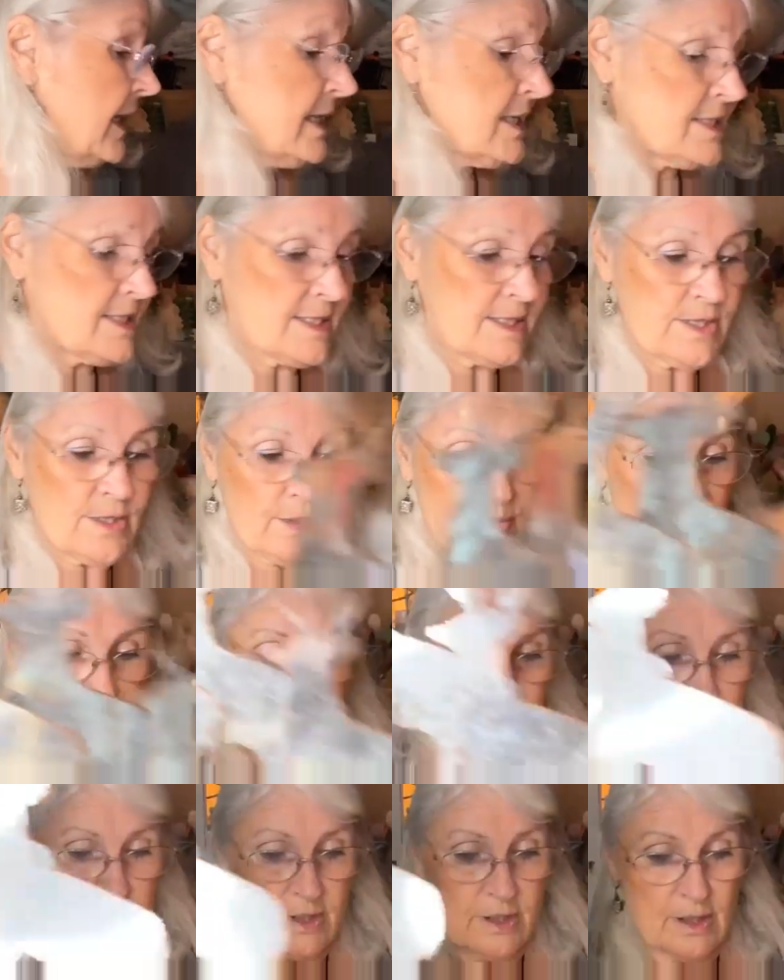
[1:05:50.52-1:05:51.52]
And
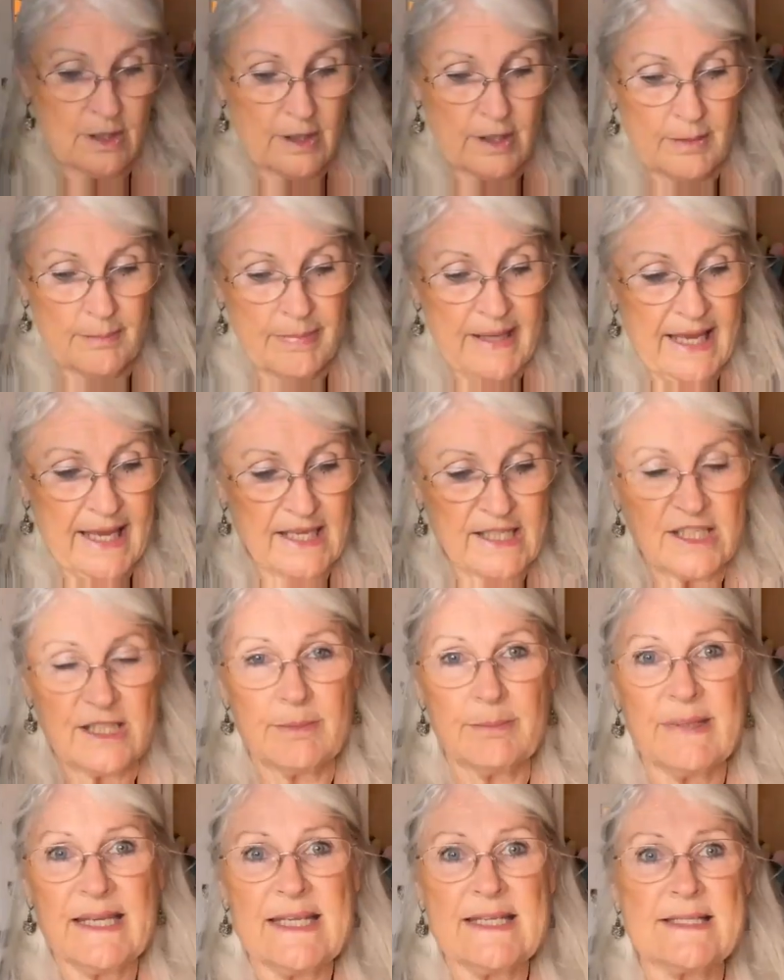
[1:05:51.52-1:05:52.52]
so there are
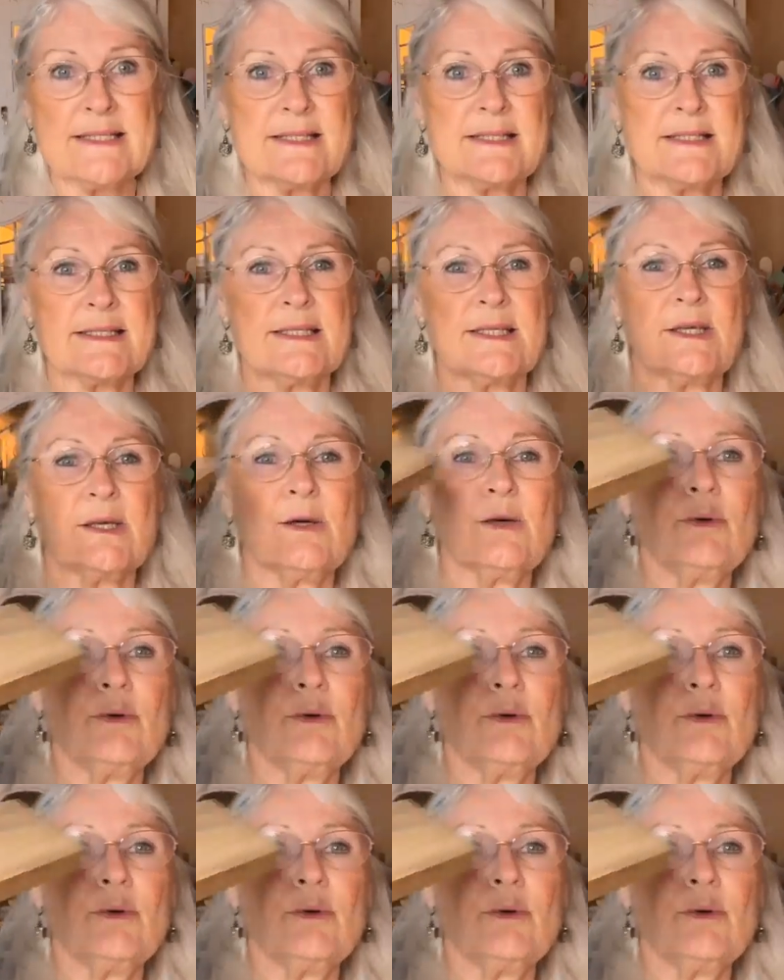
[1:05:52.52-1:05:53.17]
companion pieces that